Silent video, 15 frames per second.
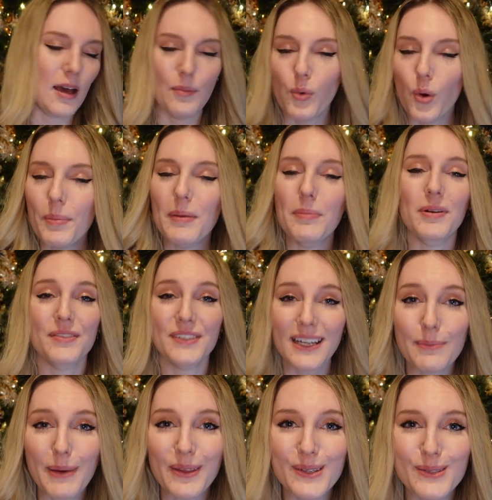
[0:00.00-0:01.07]
what people have
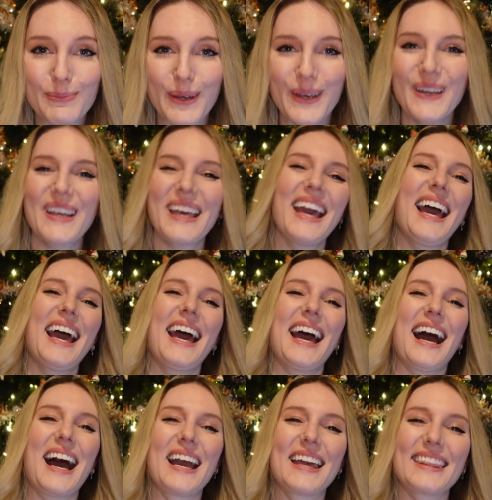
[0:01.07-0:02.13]
said about this book,
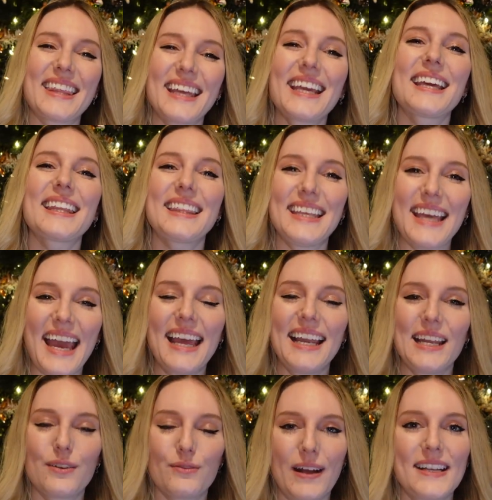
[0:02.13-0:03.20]
I think the
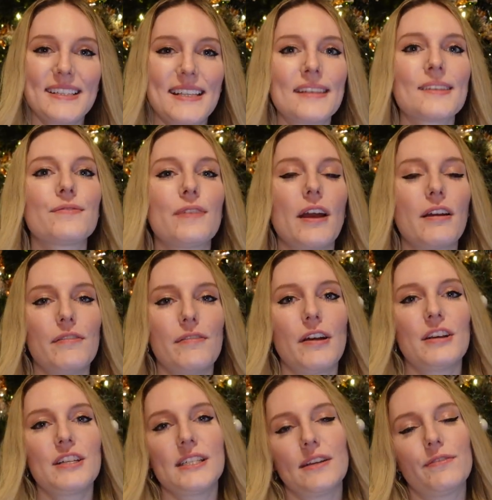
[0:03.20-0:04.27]
alien race is very,
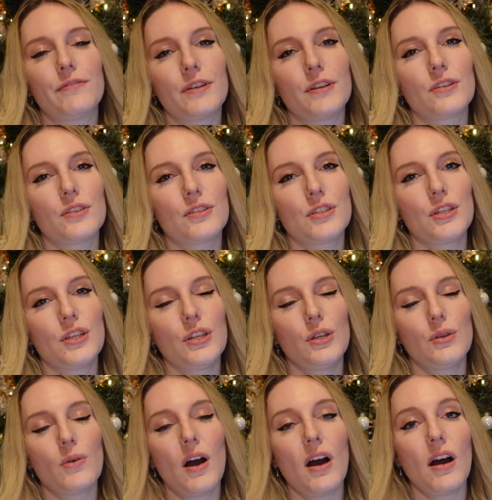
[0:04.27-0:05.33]
very different
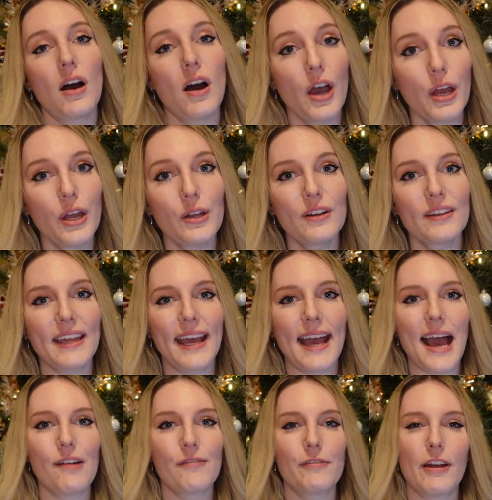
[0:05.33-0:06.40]
to our own. They
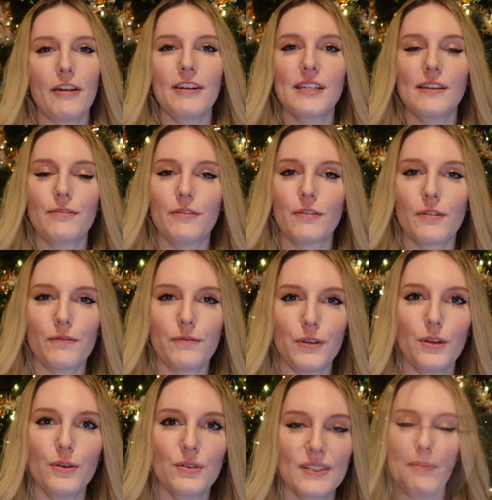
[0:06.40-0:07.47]
have very different
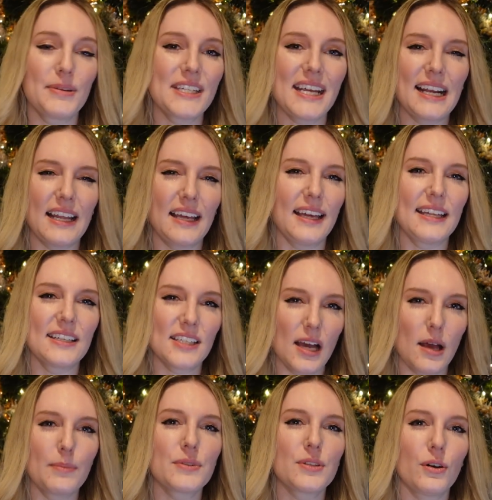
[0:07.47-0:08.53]
views, in particular in
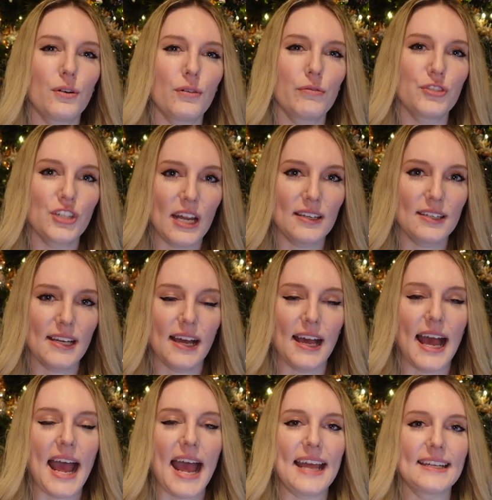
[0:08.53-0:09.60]
terms of gender
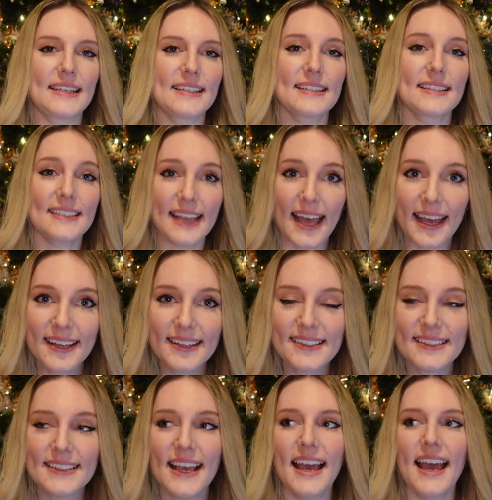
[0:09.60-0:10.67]
and
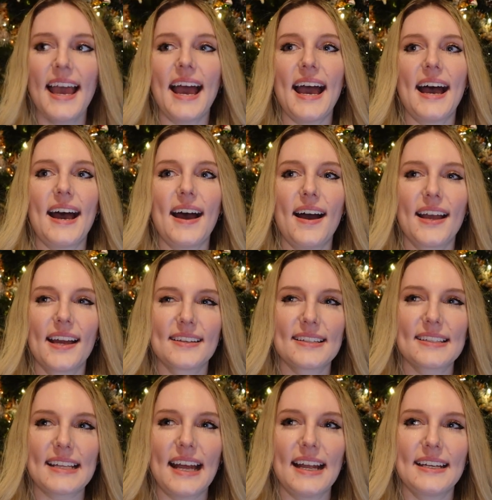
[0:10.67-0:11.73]
sex. I
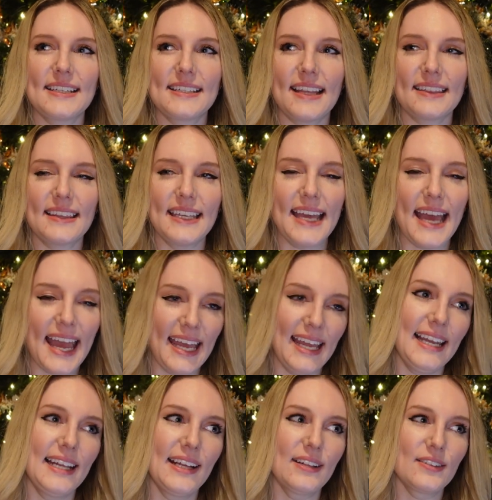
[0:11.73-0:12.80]
understand that the
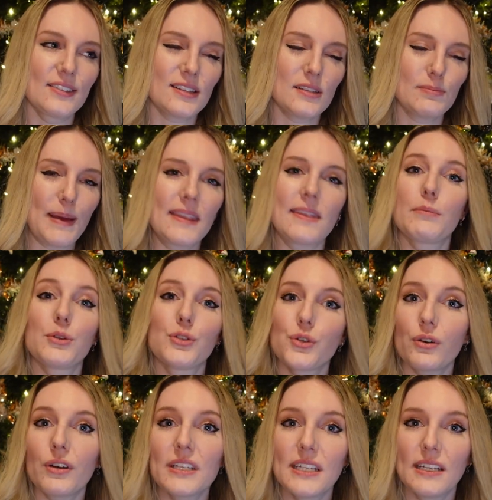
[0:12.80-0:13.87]
aliens spend the
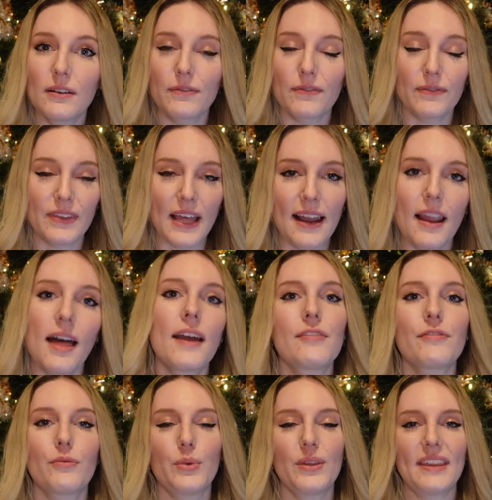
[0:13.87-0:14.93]
majority of their
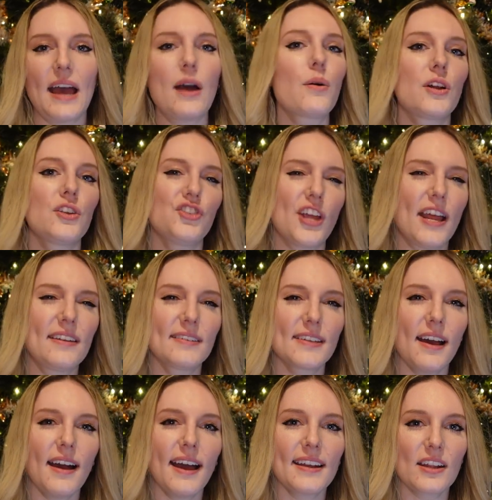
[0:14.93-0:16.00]
life without a
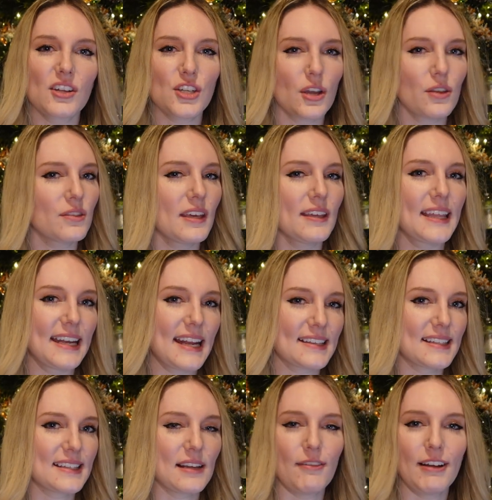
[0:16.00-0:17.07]
gender, and I don't think they
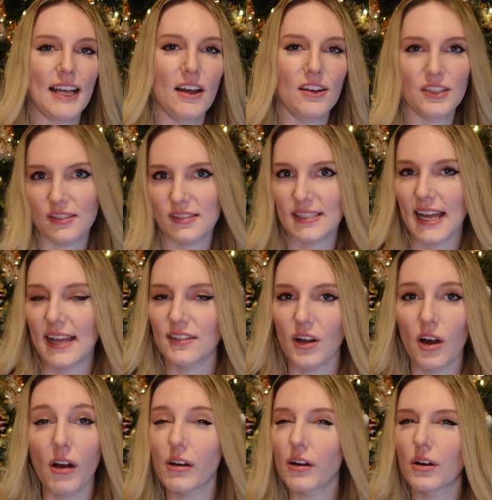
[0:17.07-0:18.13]
necessarily understand
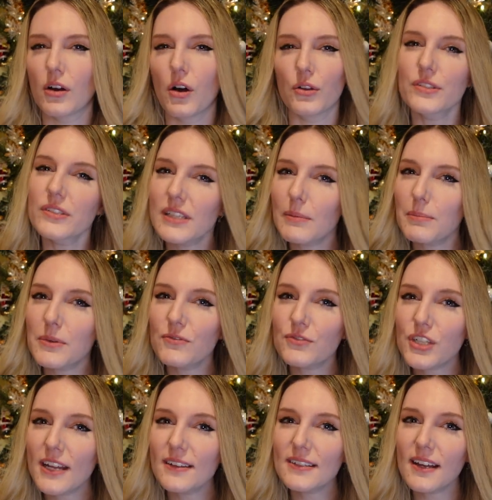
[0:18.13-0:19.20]
our concept of
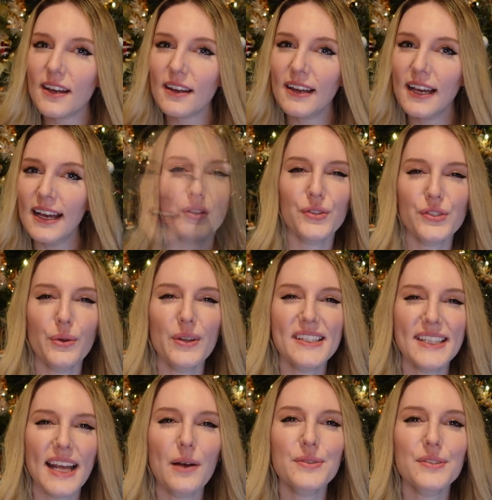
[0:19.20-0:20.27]
gender. So it
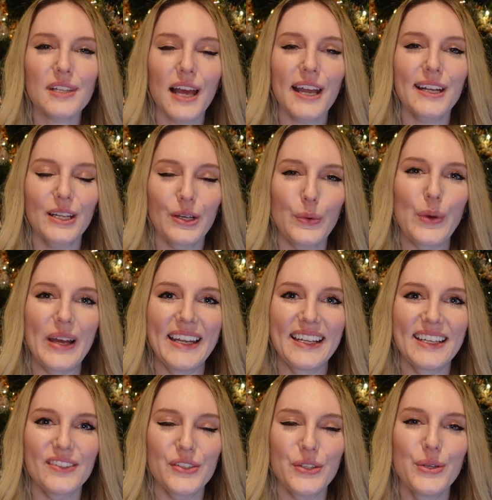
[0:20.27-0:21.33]
sounds like Le Guin
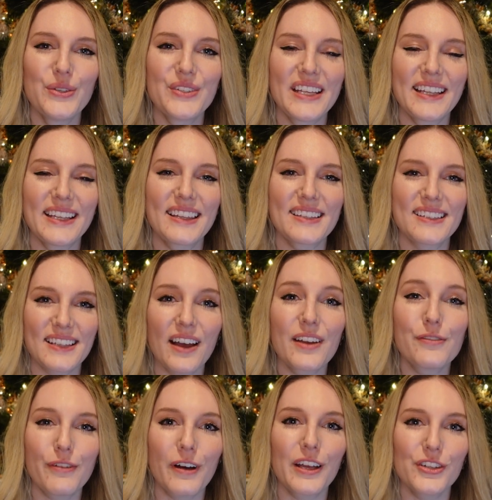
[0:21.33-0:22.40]
is using the
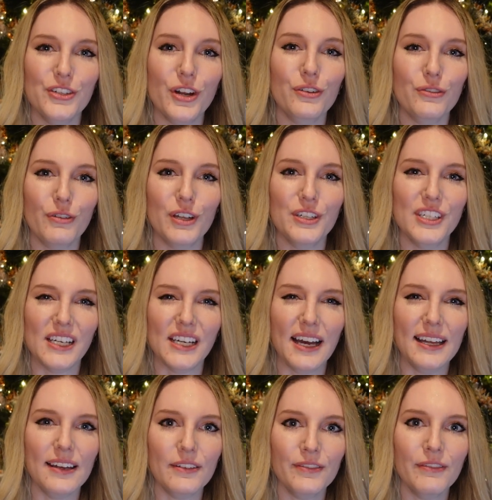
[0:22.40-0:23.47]
sci-fi genre to
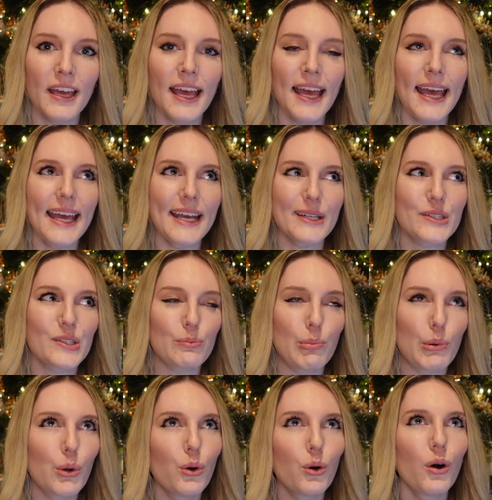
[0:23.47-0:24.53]
kind of
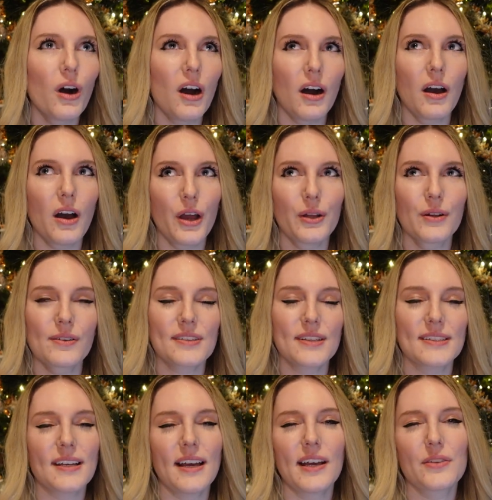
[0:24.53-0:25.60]
explore our own
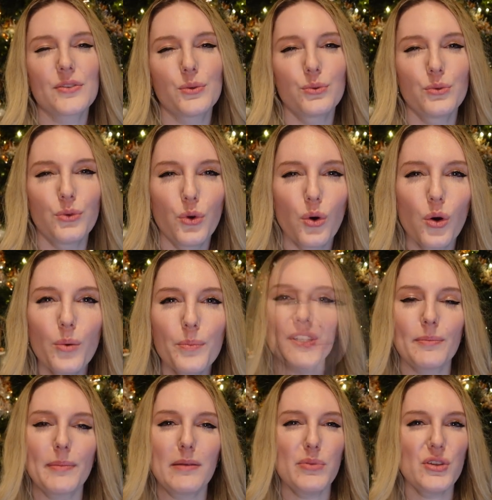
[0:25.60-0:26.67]
societal norms
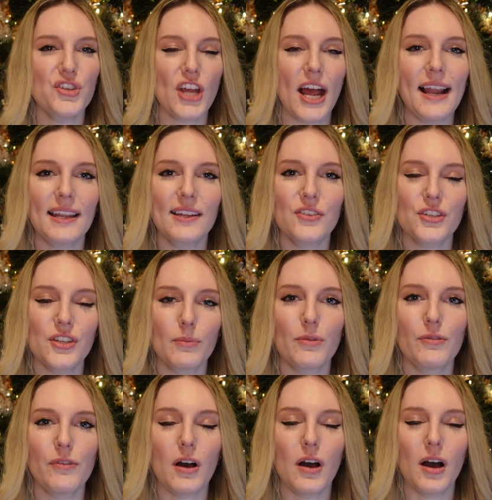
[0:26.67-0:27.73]
and maybe challenge some
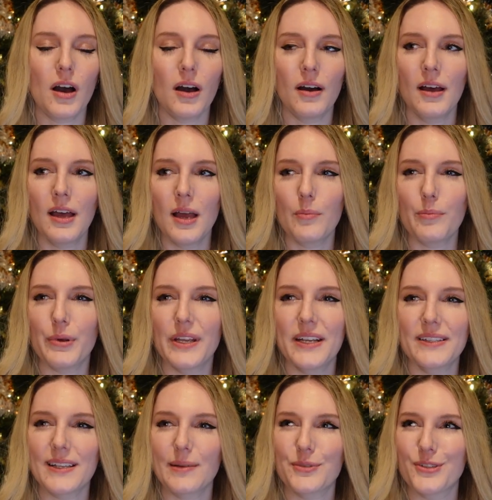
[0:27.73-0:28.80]
of our
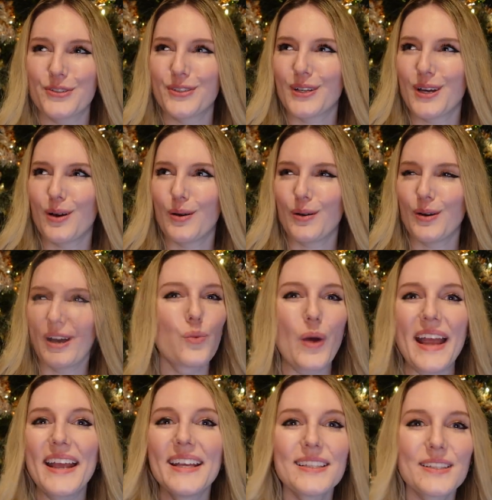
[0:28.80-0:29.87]
preconceptions and our
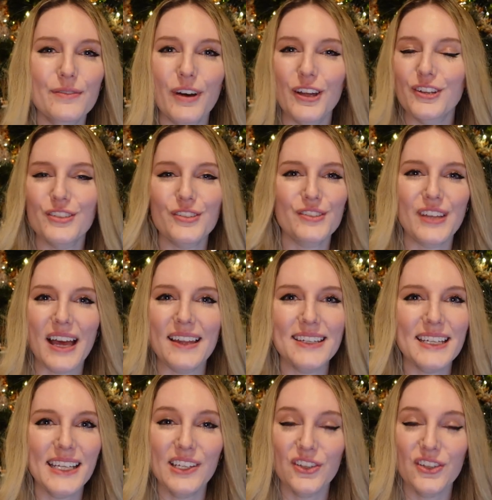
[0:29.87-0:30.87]
ways of understanding